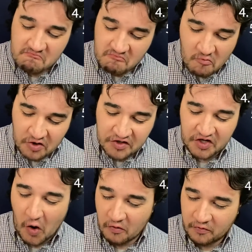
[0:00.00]
we're just
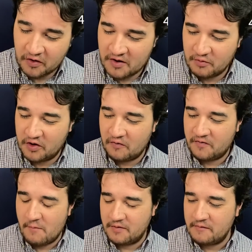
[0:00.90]
going for it.
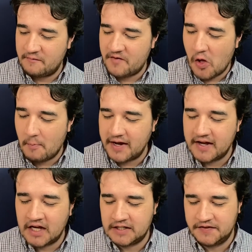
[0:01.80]
I'm going to follow my
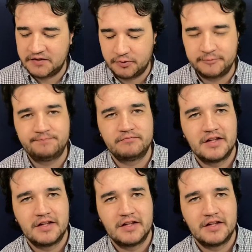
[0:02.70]
gut on this one.